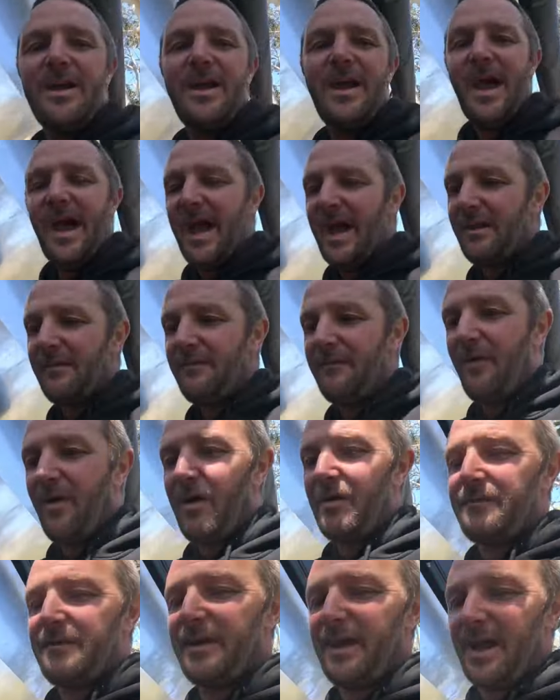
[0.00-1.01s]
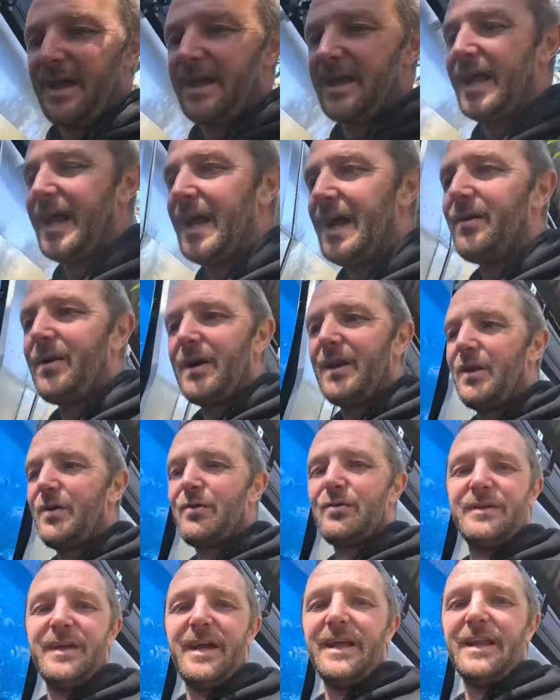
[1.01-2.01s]
85k an hour. I
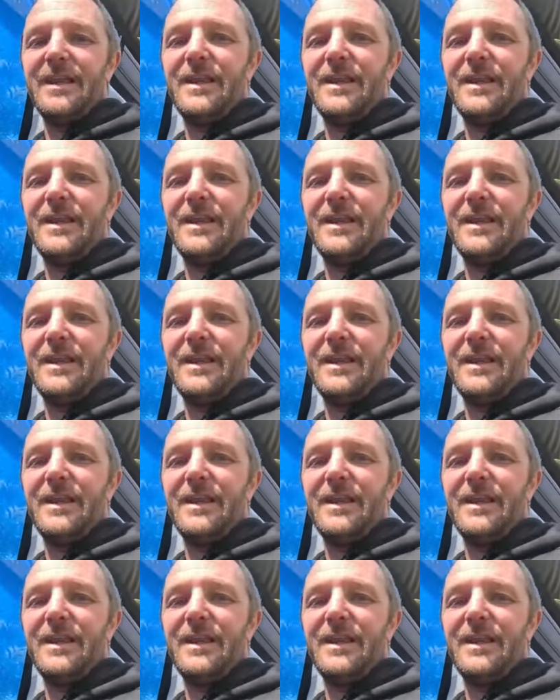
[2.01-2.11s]
looked out